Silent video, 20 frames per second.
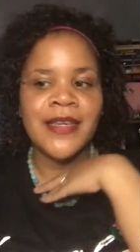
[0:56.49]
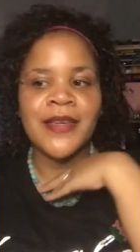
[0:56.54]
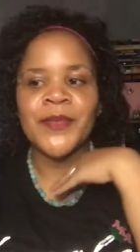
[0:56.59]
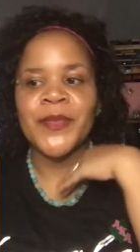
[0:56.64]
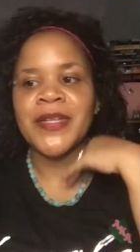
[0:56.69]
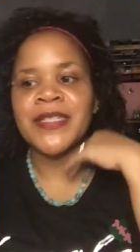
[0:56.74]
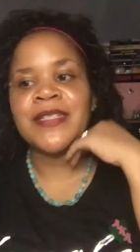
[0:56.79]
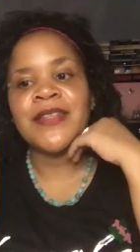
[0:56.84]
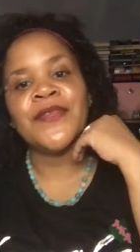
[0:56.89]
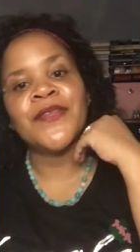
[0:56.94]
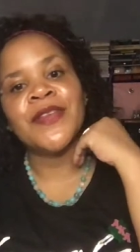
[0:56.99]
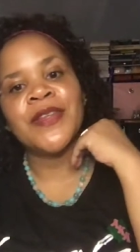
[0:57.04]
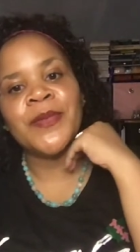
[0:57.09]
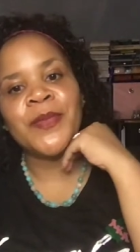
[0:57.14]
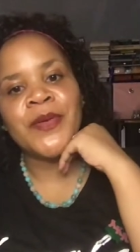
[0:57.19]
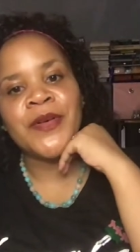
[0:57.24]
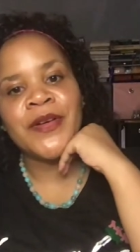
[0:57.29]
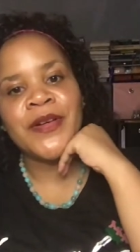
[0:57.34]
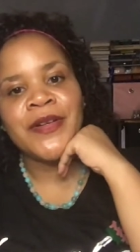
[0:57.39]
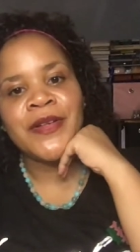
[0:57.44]
My Tiffany
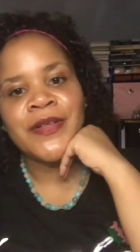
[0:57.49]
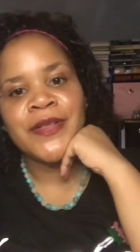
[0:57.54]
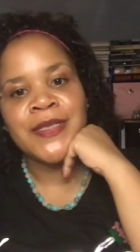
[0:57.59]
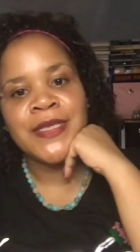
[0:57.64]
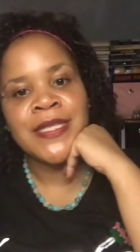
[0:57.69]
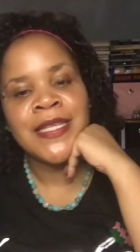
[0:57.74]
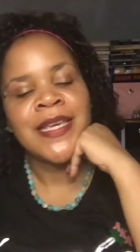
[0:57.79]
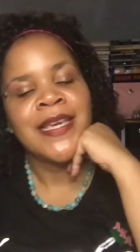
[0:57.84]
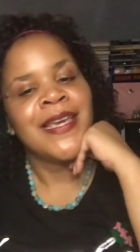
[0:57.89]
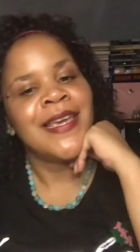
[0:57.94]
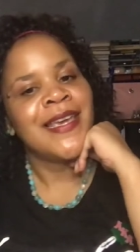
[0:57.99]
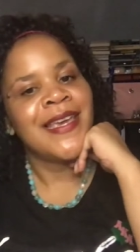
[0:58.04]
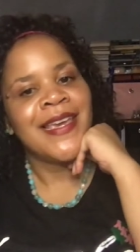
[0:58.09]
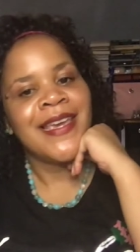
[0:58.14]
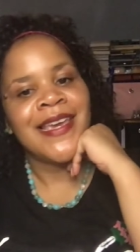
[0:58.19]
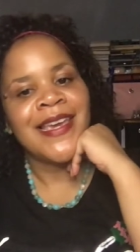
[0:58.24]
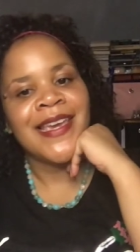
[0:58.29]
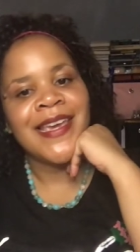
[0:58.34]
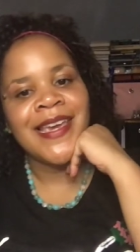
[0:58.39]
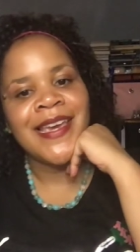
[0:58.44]
pearls
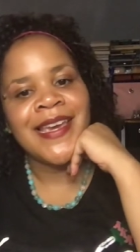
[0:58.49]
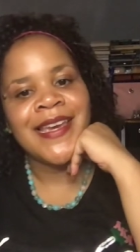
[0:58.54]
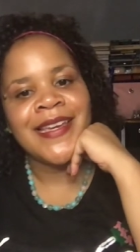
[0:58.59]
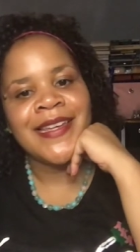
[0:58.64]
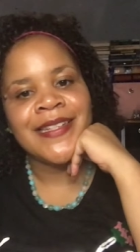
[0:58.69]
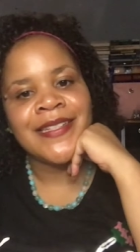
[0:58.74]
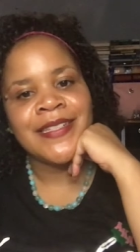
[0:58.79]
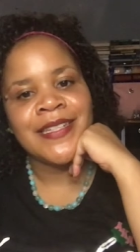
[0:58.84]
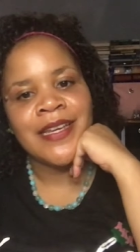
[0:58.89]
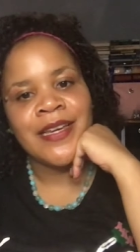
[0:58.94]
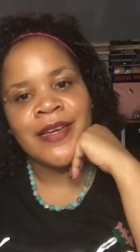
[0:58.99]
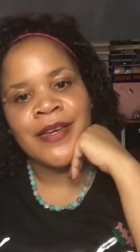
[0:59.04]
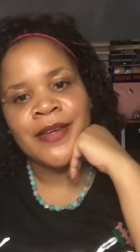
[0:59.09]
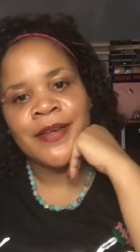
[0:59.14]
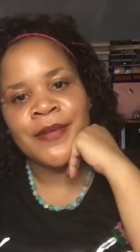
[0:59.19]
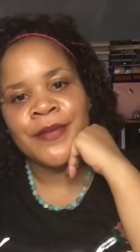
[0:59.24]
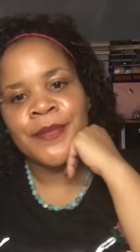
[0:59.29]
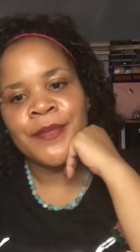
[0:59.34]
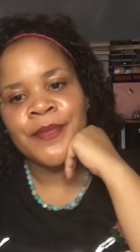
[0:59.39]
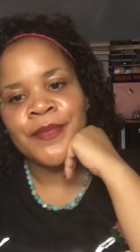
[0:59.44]
and
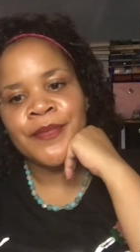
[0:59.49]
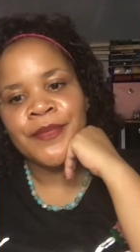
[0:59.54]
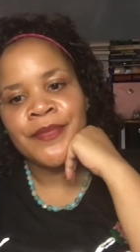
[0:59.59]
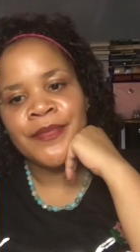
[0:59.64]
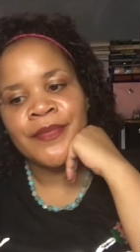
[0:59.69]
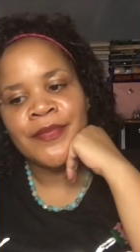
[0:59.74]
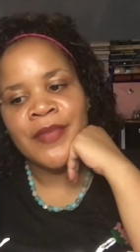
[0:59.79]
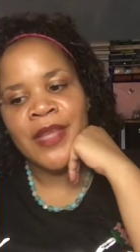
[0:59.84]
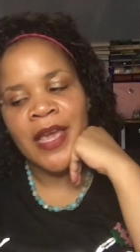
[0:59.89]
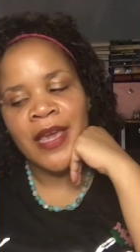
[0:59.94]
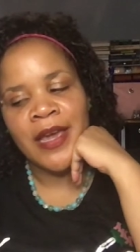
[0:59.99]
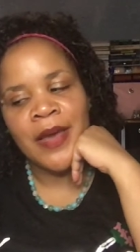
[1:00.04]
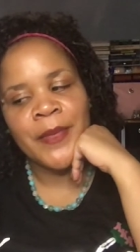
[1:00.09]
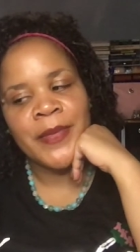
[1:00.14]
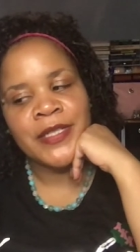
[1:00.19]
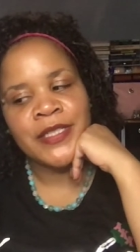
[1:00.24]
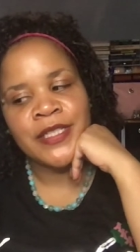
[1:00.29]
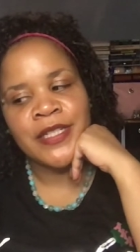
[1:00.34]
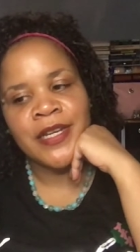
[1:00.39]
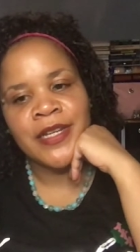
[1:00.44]
um, I got my
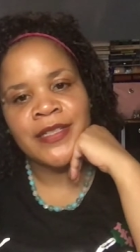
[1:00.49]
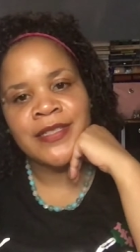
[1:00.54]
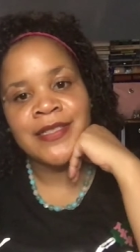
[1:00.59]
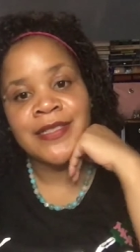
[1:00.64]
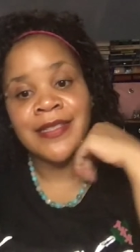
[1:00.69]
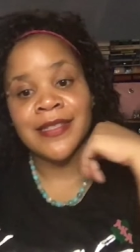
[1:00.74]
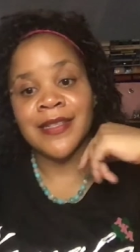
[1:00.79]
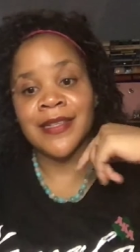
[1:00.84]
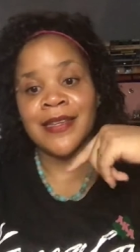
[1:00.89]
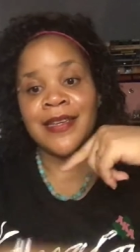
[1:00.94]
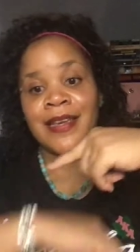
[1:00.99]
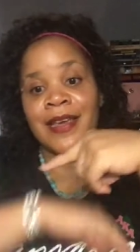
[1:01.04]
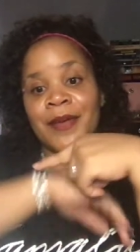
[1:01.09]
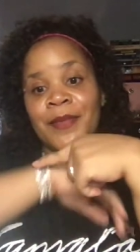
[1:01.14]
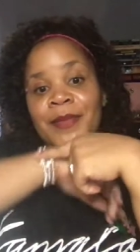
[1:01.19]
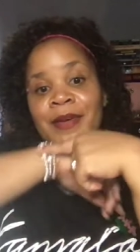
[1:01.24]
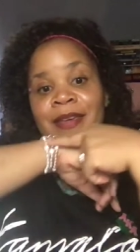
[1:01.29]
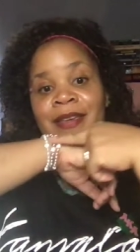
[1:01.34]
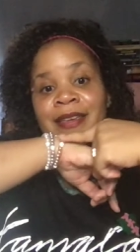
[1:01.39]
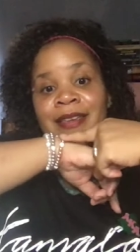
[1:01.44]
checks, got
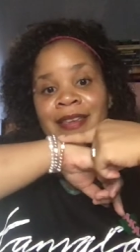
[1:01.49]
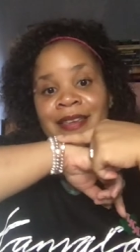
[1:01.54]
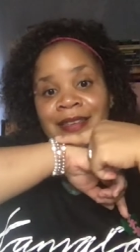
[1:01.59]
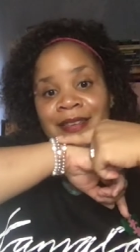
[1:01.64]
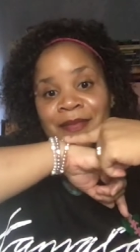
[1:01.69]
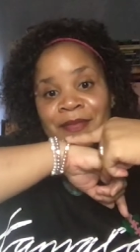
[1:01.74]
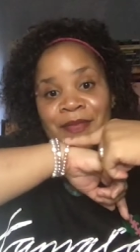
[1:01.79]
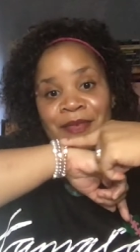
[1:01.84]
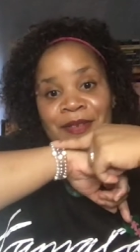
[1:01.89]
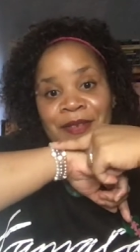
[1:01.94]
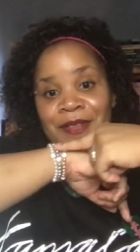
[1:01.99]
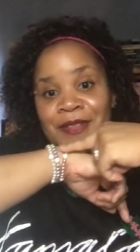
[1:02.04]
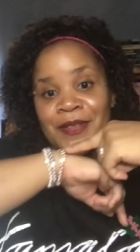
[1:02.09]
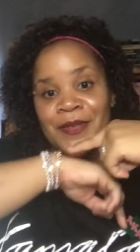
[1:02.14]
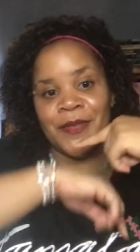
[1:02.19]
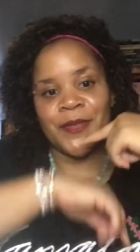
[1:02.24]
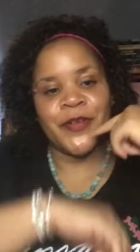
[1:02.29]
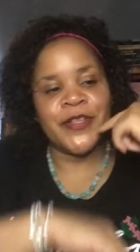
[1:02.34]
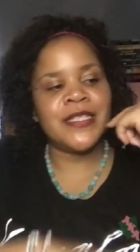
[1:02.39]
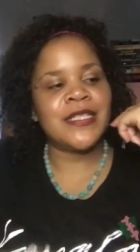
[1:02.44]
my pearls on
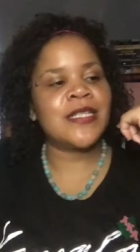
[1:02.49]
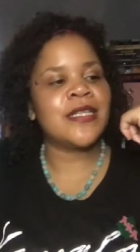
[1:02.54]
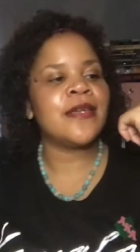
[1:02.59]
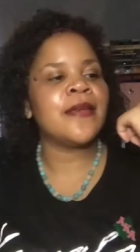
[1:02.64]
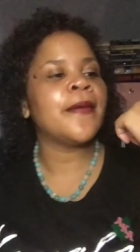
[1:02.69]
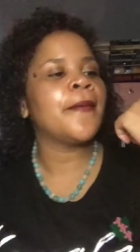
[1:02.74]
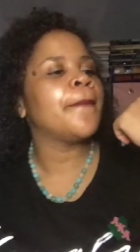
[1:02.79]
bracelet.